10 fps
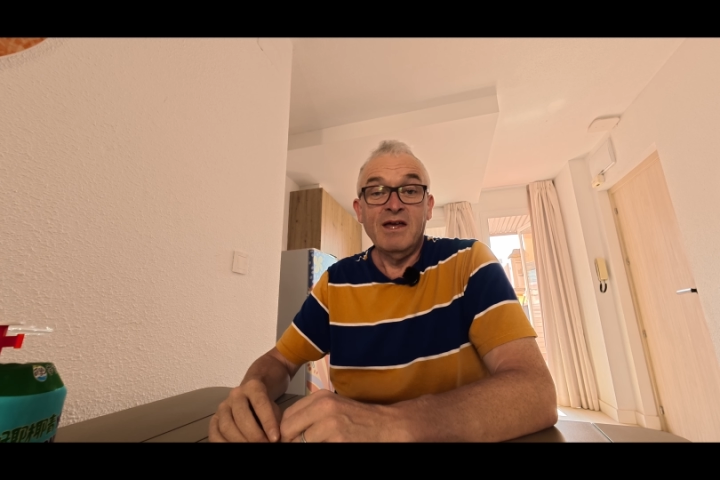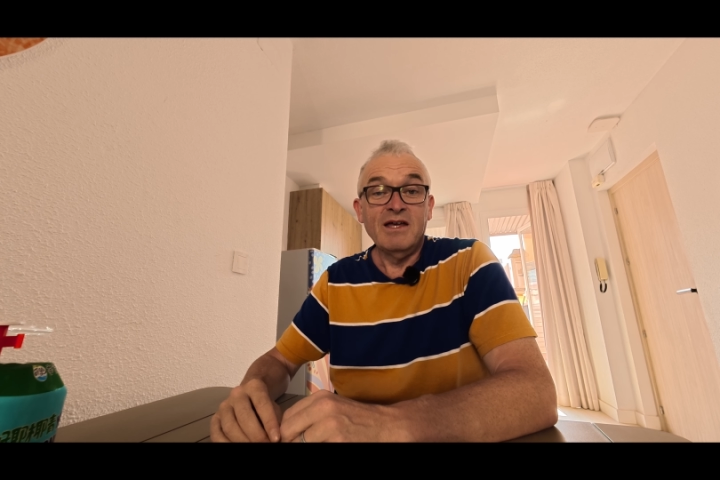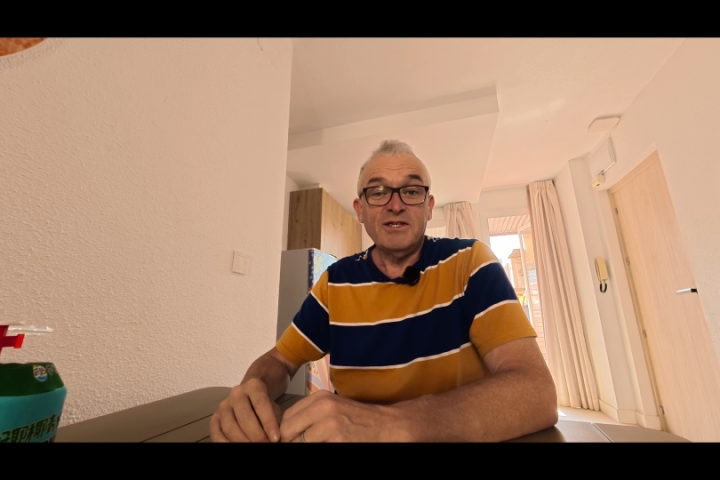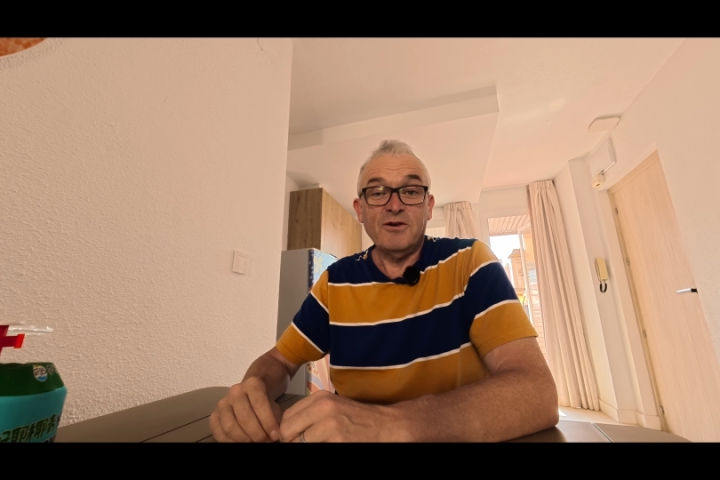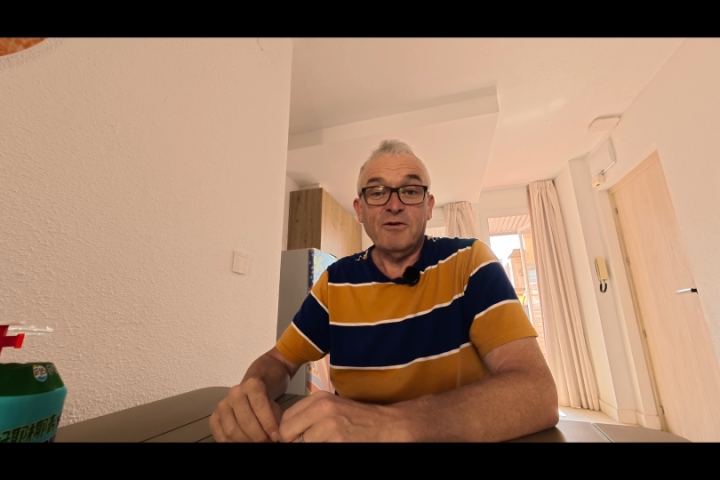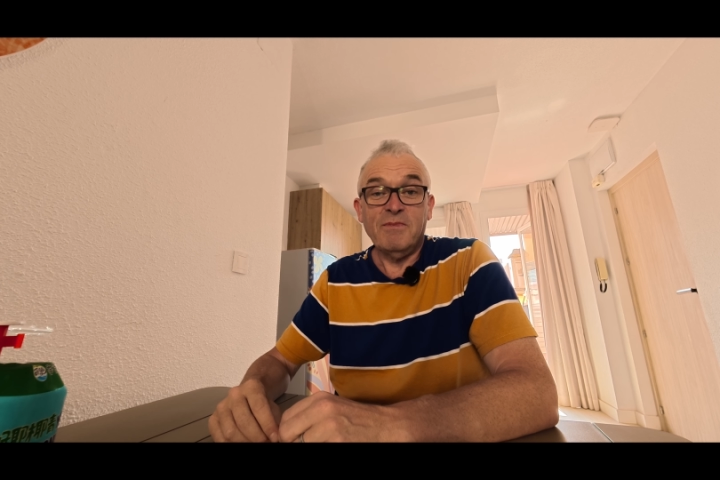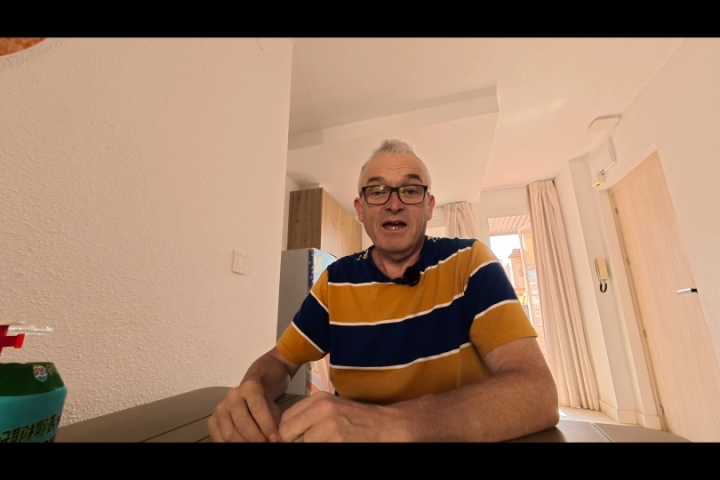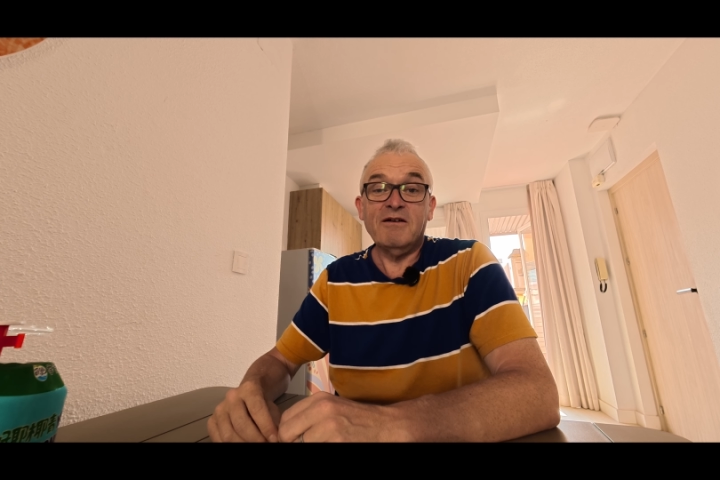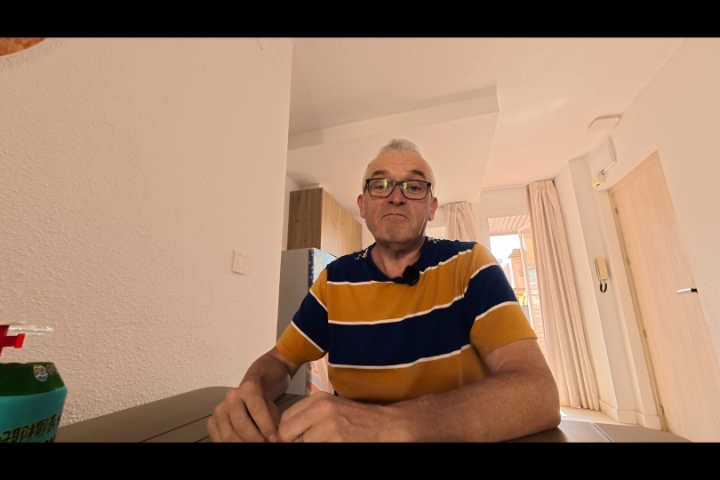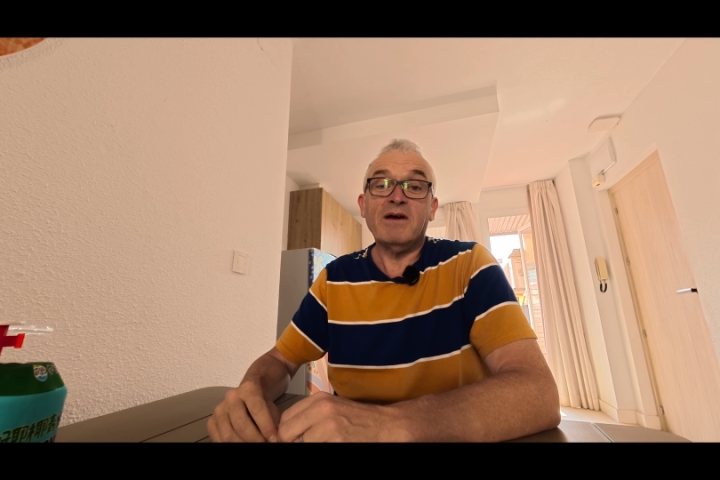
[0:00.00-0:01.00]
So I'm
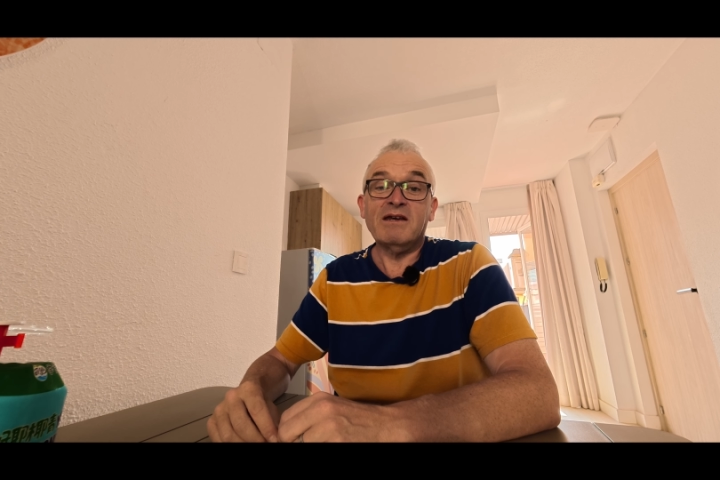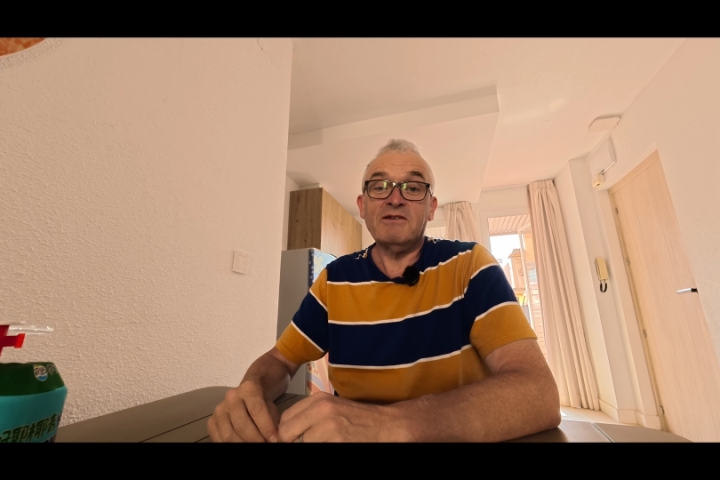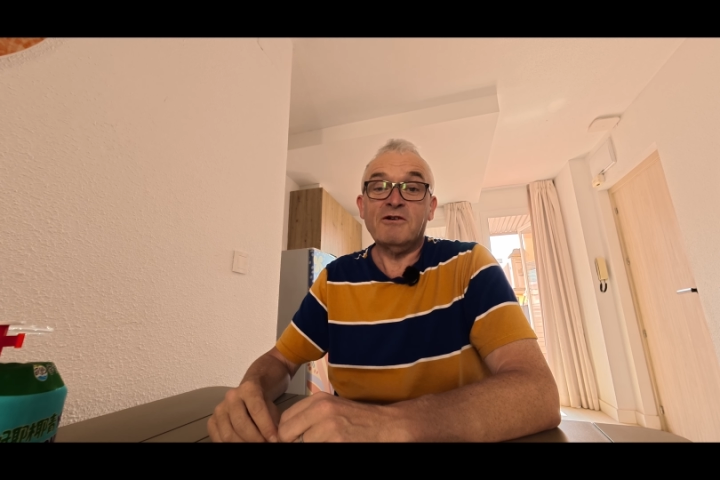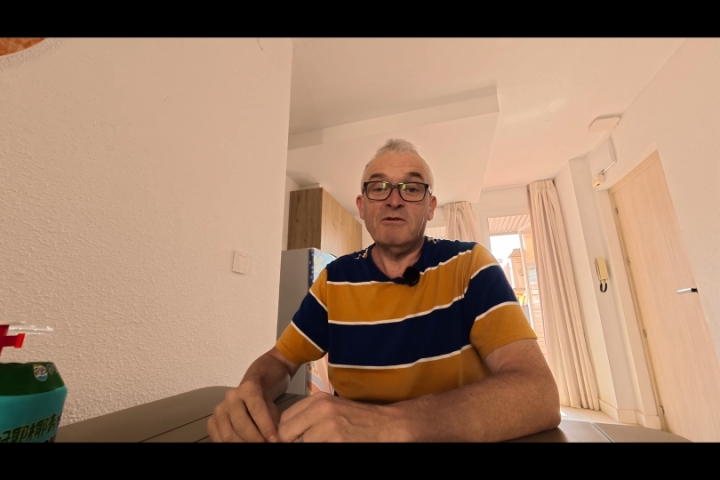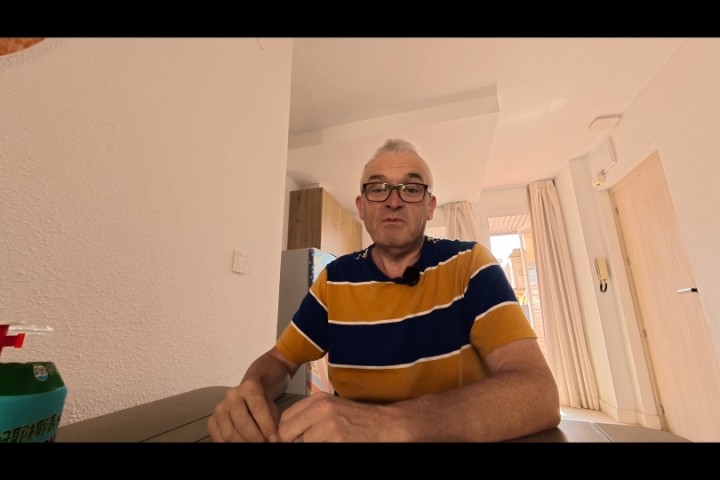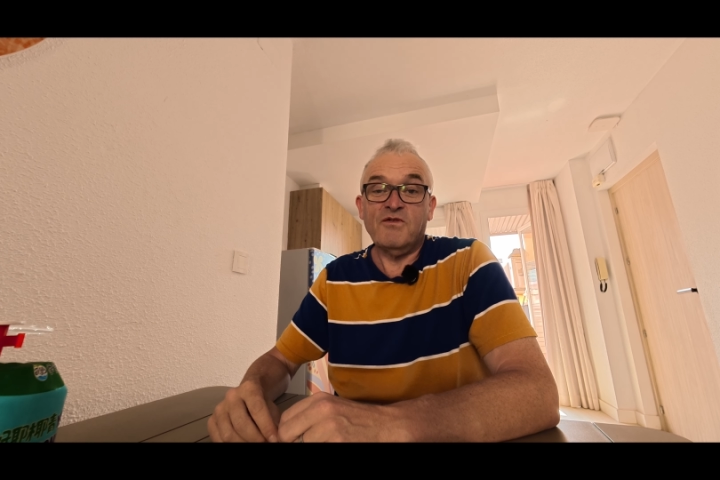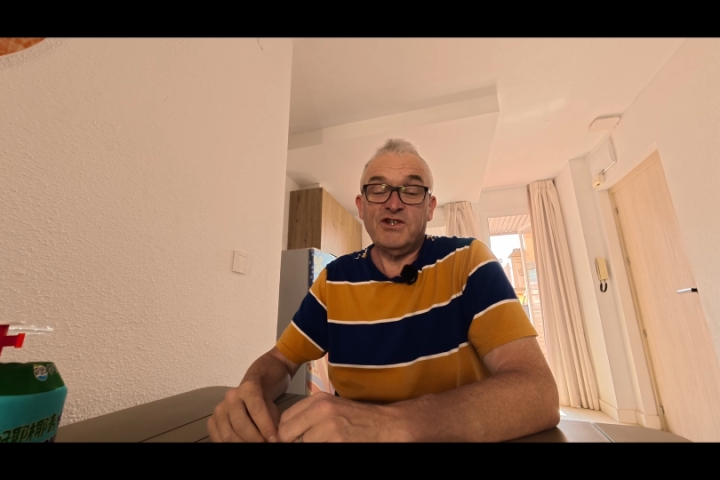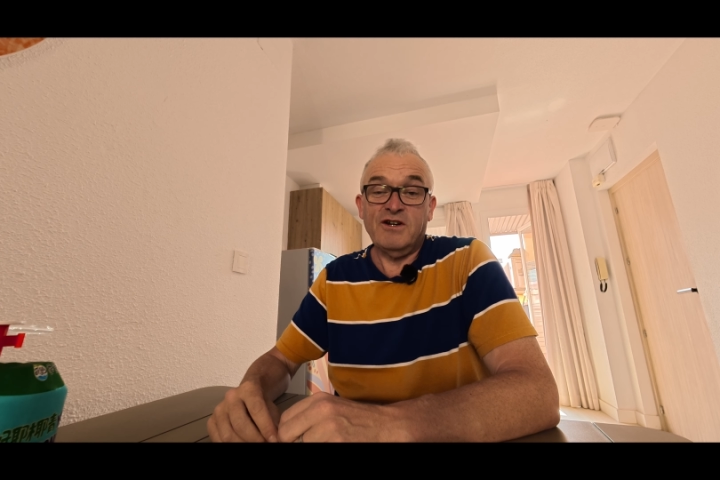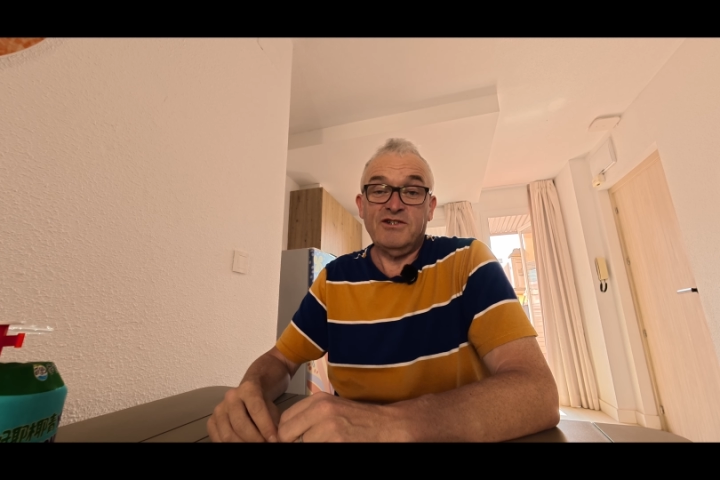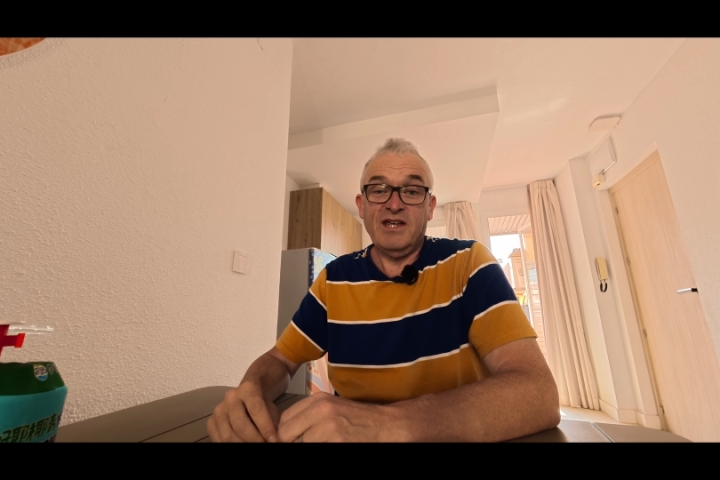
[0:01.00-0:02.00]
here in Benidorm and I've searched